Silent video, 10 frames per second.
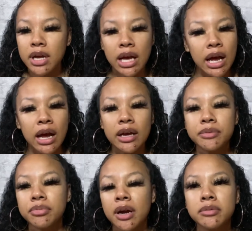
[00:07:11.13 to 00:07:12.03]
I
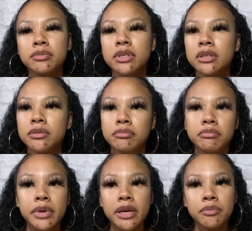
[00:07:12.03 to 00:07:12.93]
probably
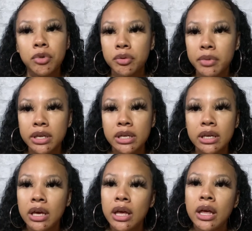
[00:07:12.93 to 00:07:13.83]
made more money
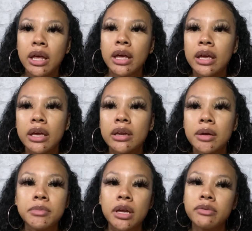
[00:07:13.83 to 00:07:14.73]
and
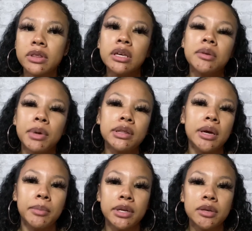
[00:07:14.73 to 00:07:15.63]
I'm not even thinking about that
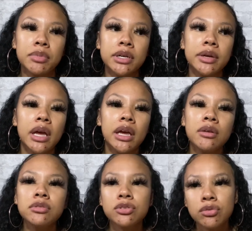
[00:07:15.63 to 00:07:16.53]
money, but it
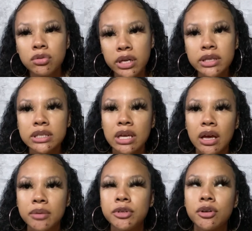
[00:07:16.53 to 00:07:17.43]
was cool at the
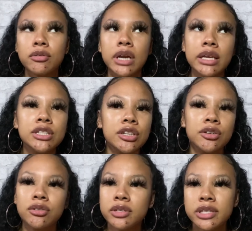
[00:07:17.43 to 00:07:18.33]
time,
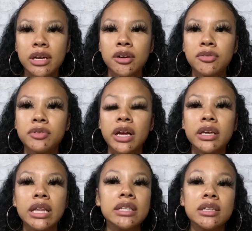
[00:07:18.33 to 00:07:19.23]
19-year-old self, like
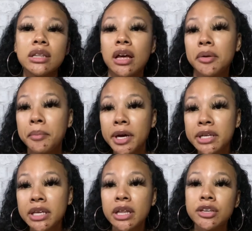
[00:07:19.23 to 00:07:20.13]
that's a lot of
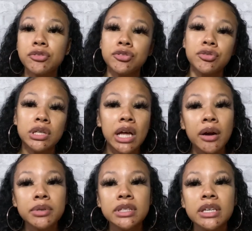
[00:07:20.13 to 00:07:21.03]
money, like you can do a lot
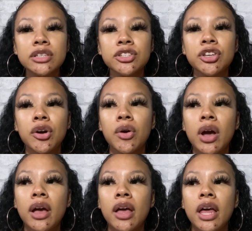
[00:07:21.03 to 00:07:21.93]
with it. So
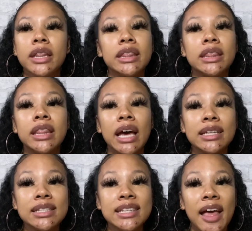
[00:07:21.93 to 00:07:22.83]

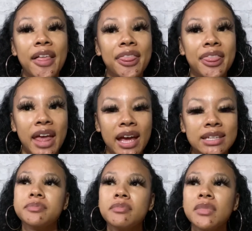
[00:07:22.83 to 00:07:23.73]
that's that.
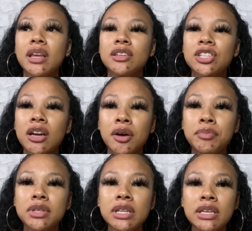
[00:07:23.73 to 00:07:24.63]
Shout out
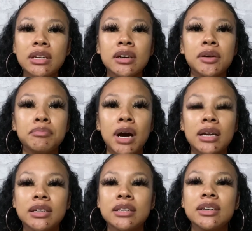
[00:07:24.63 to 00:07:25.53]
Malika,
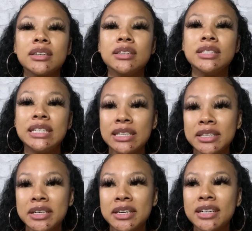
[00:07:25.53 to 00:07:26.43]
Monica,
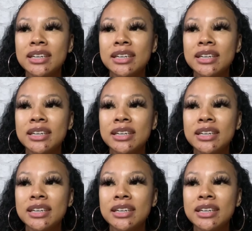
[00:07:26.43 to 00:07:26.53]
Dina,